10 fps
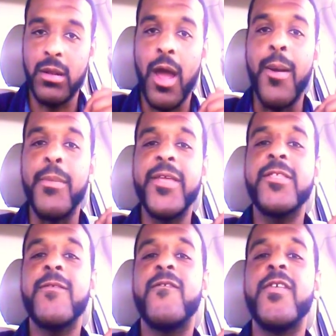I met
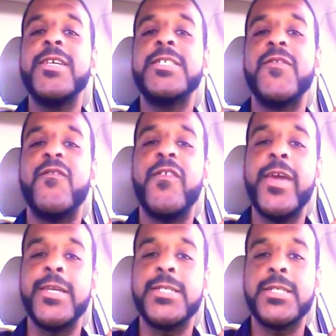them face to
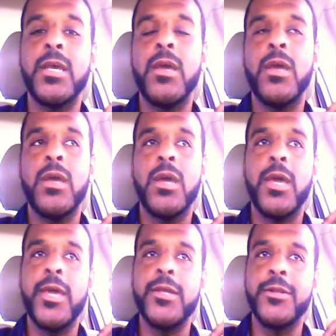face,
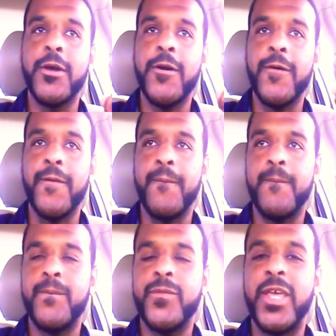and
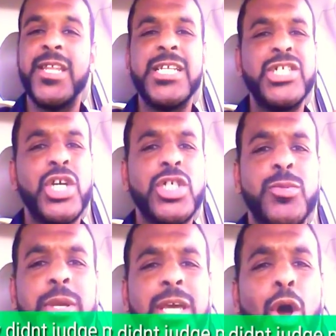they didn't judge
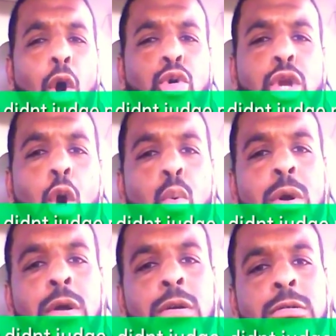me at all, yo.
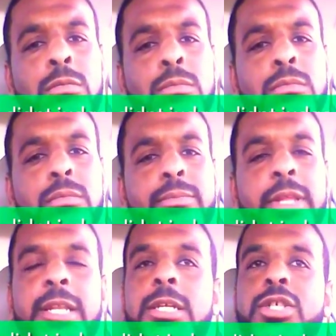
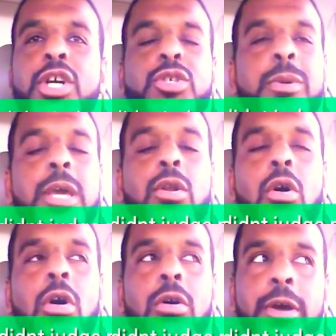They didn't judge me at
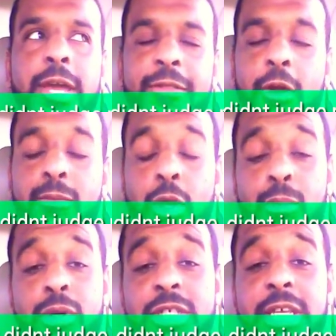all, and their
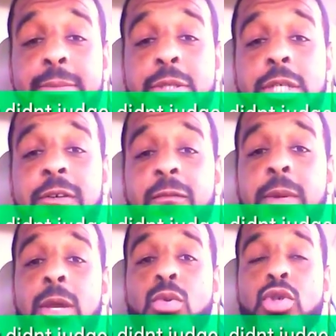perception of
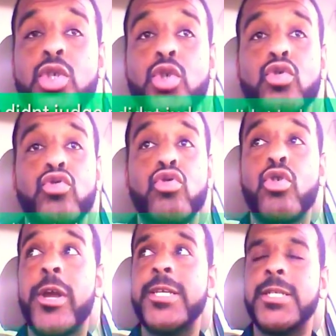me was
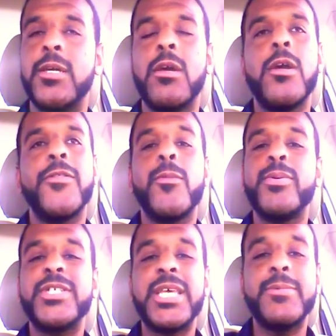crazy. Their
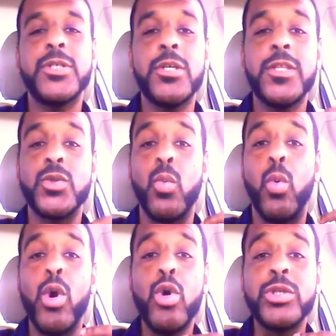perception of this
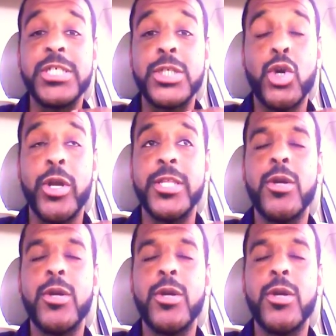world is crazy.